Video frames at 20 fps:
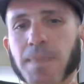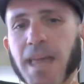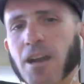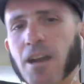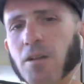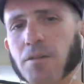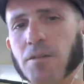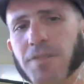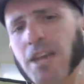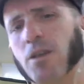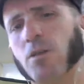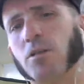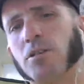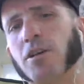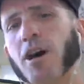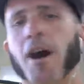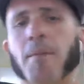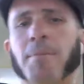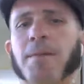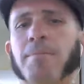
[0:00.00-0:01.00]
they
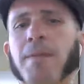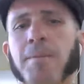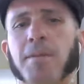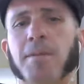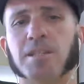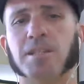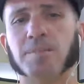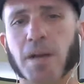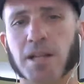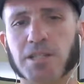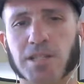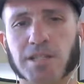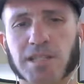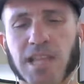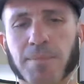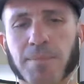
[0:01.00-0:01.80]
don't comment maybe as much as they